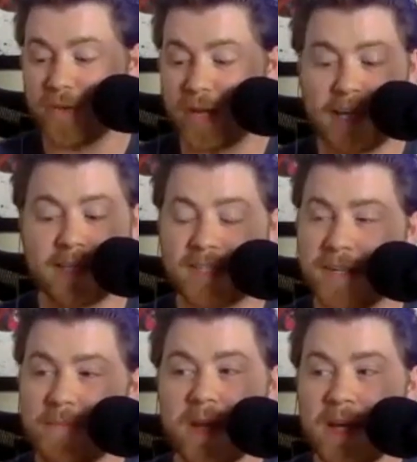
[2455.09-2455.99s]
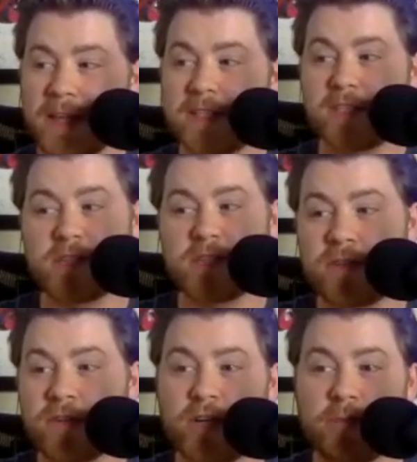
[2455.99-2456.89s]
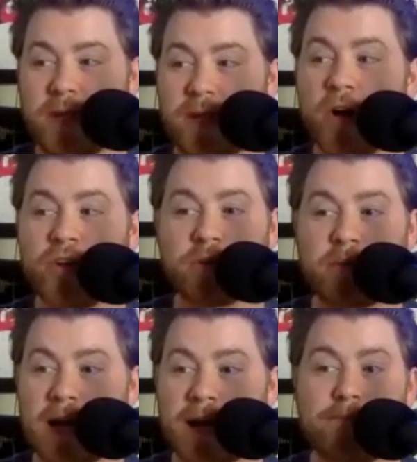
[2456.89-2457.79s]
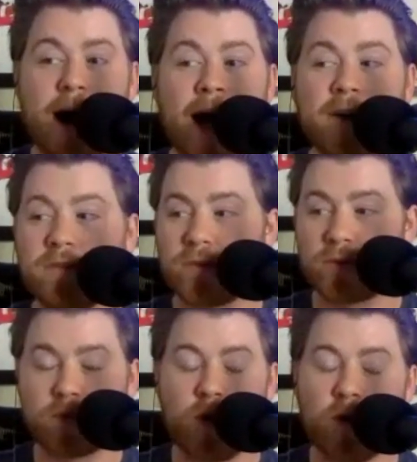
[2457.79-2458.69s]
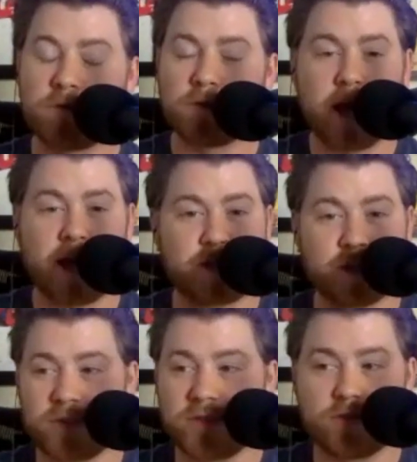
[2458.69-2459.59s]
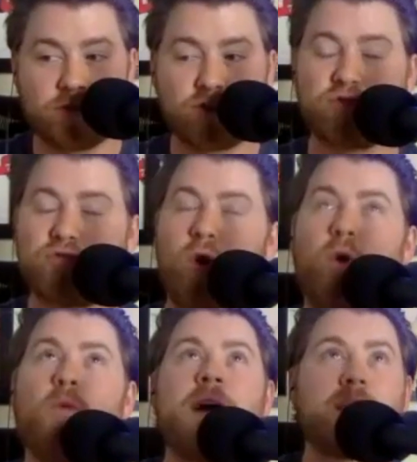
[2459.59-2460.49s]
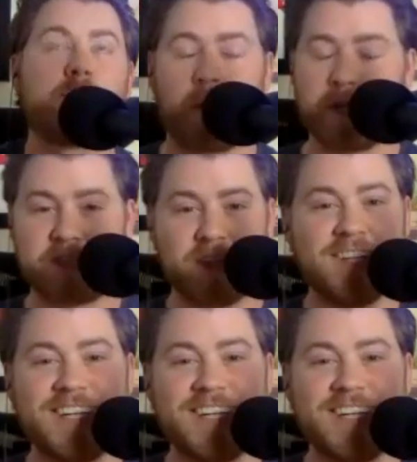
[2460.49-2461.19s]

Like this is either going to be under by a mile or over by just so many points.